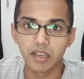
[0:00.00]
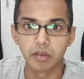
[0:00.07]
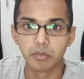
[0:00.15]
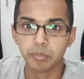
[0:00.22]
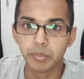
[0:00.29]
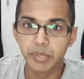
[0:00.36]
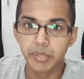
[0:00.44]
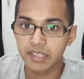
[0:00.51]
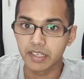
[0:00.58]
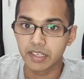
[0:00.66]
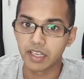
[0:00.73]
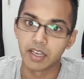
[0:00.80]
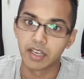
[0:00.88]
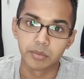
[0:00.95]
being
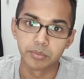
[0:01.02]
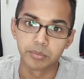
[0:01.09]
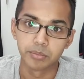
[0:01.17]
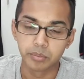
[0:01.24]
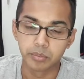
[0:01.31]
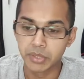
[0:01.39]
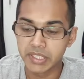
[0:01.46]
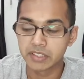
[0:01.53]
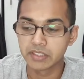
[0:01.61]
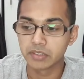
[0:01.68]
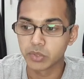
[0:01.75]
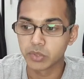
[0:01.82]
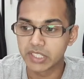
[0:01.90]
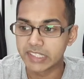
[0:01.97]

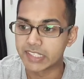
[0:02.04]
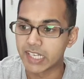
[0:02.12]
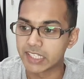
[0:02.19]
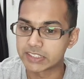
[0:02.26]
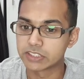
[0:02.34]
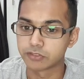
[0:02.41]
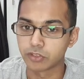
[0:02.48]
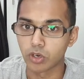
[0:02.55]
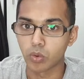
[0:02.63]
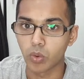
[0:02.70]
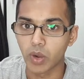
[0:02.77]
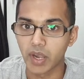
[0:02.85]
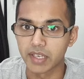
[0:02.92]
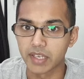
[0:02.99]
with the E90s for a
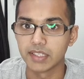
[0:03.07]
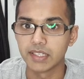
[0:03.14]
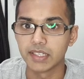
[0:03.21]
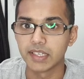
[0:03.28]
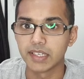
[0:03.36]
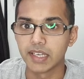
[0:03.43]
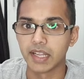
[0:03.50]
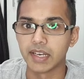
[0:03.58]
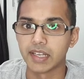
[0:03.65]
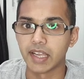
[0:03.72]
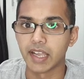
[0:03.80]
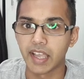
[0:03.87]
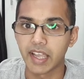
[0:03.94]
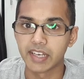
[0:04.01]
while, and I
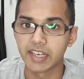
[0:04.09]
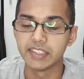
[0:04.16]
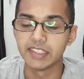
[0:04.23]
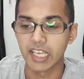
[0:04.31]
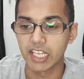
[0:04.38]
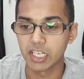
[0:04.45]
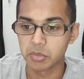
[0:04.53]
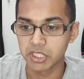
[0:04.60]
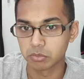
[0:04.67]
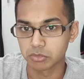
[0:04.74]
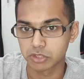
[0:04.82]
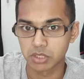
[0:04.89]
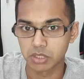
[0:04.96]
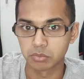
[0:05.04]
had the aluminium
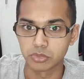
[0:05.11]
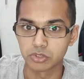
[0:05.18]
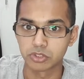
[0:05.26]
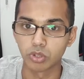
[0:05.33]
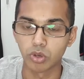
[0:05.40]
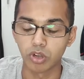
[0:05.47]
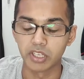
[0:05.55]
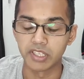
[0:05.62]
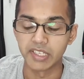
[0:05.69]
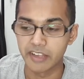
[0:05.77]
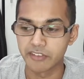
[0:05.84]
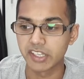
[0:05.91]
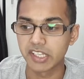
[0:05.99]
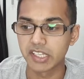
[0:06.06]
trim so in
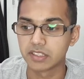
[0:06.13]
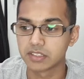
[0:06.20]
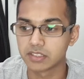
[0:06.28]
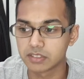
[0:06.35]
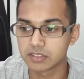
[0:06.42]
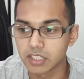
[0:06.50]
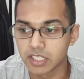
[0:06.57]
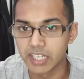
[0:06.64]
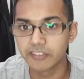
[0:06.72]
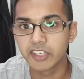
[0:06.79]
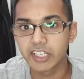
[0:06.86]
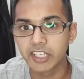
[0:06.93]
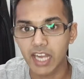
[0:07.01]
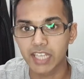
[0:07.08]
every
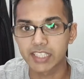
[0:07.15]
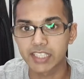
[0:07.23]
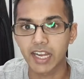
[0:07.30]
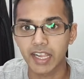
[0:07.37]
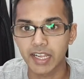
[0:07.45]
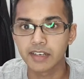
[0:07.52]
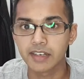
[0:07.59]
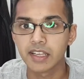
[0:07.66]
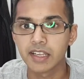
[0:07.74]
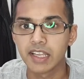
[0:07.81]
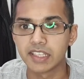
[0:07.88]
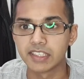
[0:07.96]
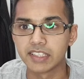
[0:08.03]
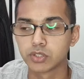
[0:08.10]
car that I had.
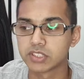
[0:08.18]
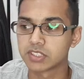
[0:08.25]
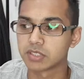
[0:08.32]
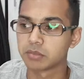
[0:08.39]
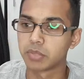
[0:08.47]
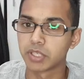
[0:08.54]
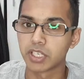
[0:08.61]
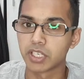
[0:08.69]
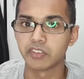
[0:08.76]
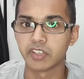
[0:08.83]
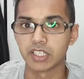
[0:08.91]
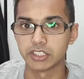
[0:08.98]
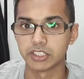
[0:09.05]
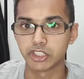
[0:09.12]
This was a bit of
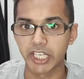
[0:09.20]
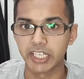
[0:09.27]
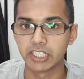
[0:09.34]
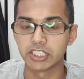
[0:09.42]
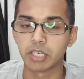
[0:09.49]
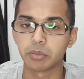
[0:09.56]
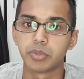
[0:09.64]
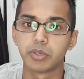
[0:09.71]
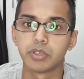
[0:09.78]
a change up,